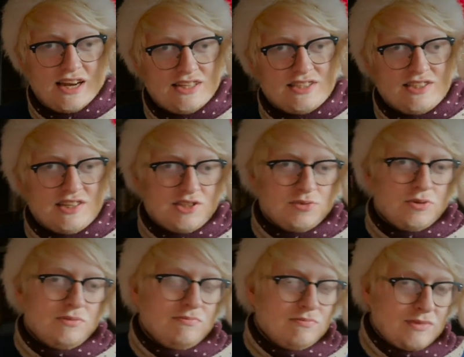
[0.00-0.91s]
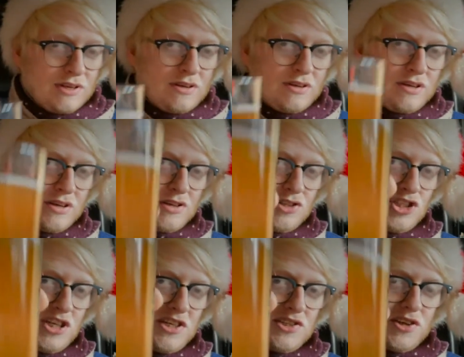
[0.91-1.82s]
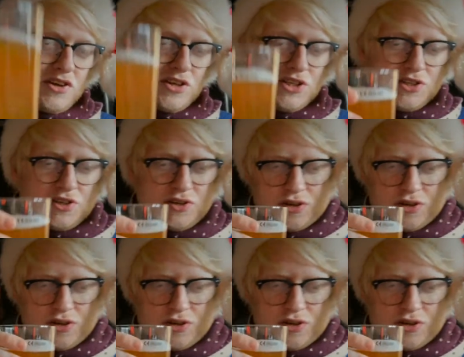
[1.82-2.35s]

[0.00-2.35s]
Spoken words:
into this one. Cheers, guys.